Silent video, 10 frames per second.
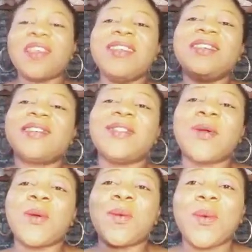It's
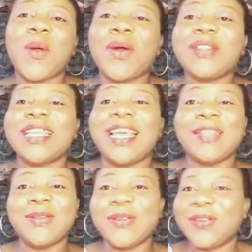your one
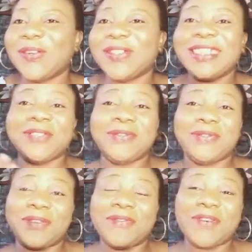and only
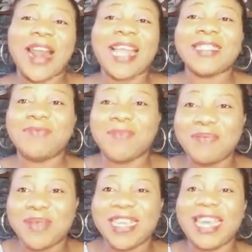favorite
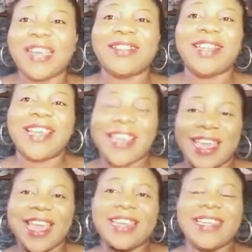baby girl
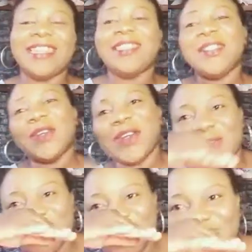again in the